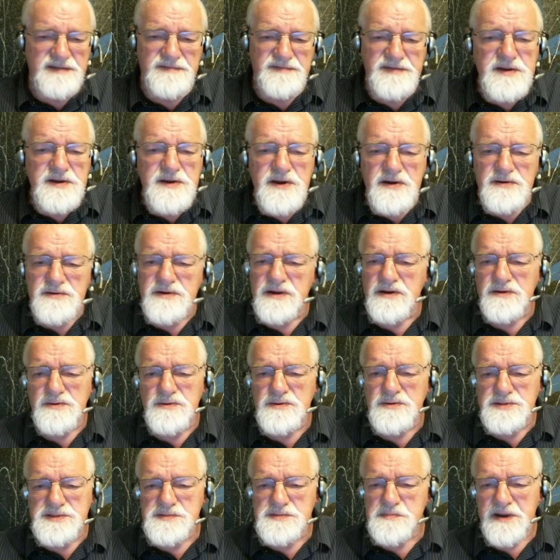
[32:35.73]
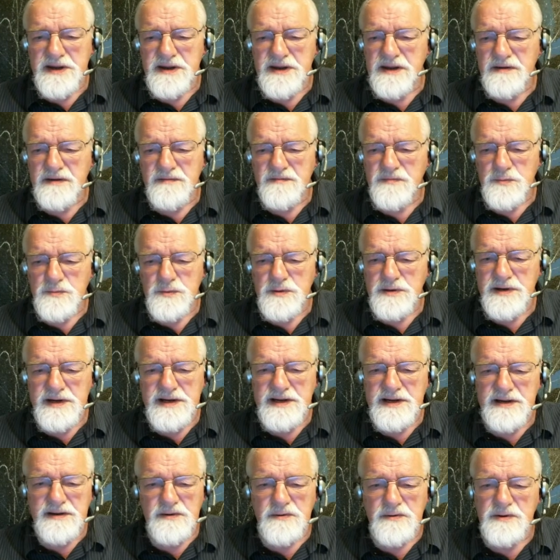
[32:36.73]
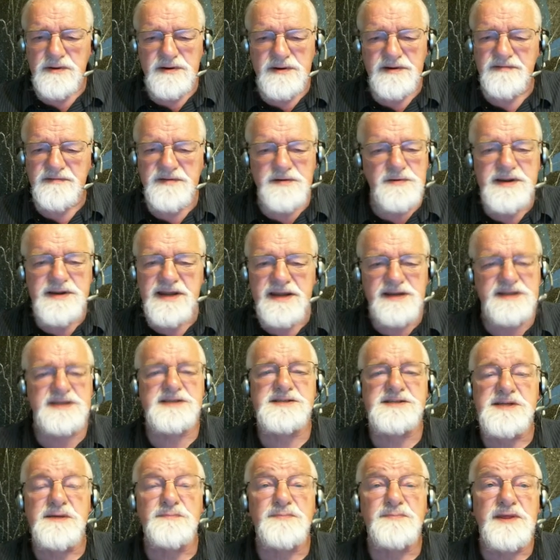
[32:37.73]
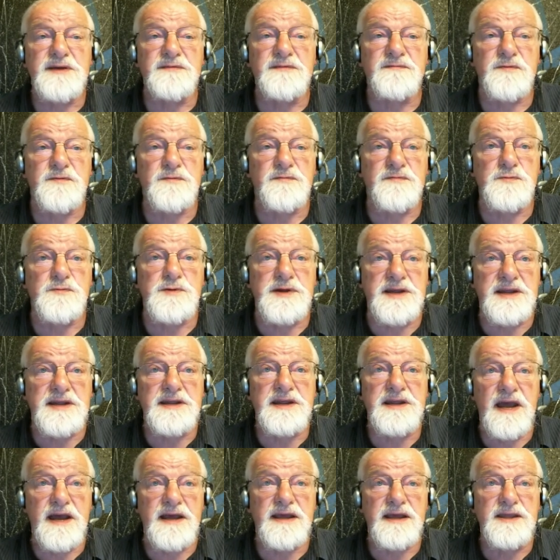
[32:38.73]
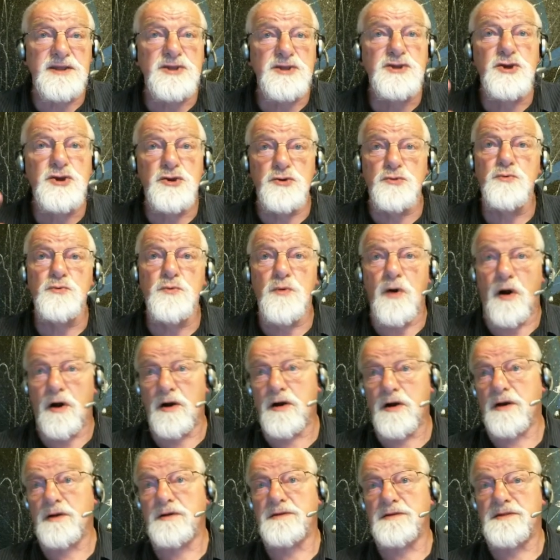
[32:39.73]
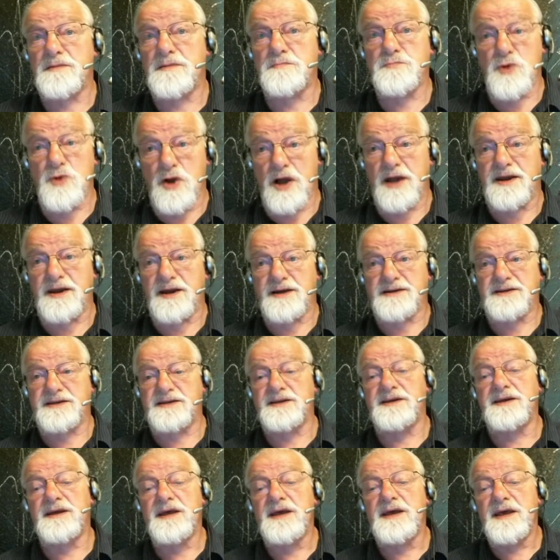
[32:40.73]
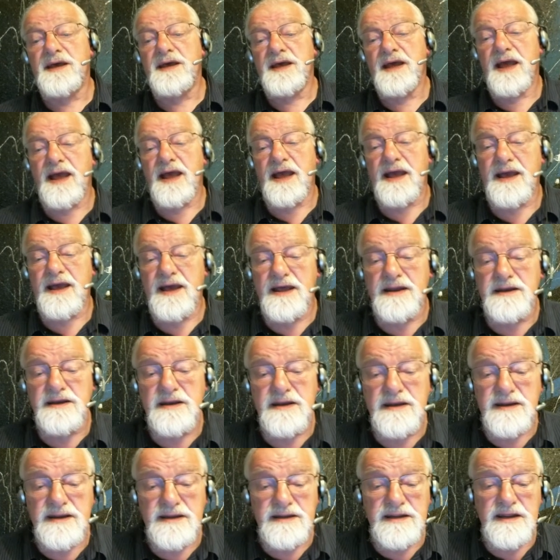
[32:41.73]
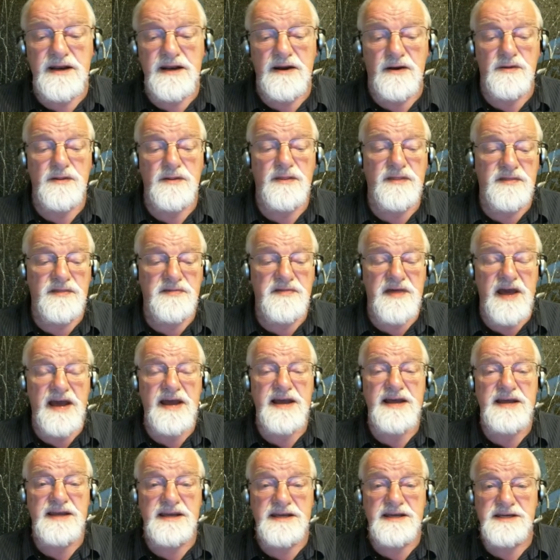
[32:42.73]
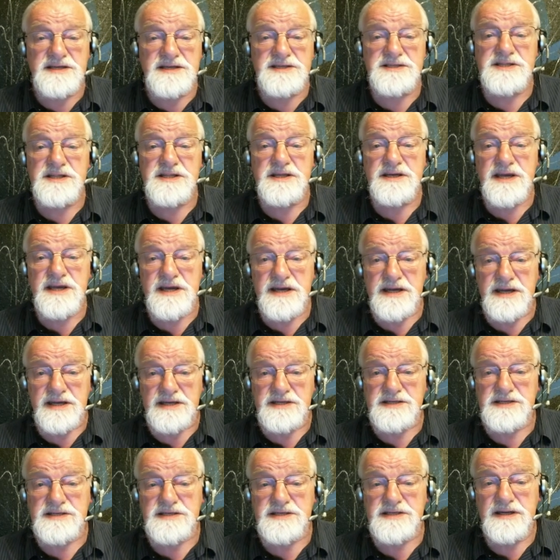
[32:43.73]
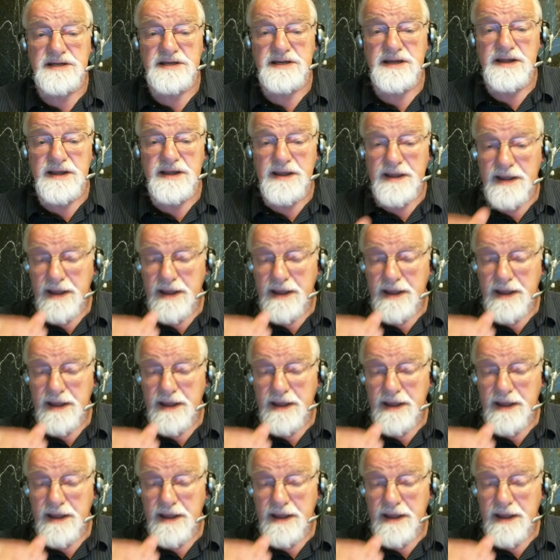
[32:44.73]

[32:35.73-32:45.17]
If you don't know who's paying for it, or if you're getting something for free, you are the product. And, you know, that is the case.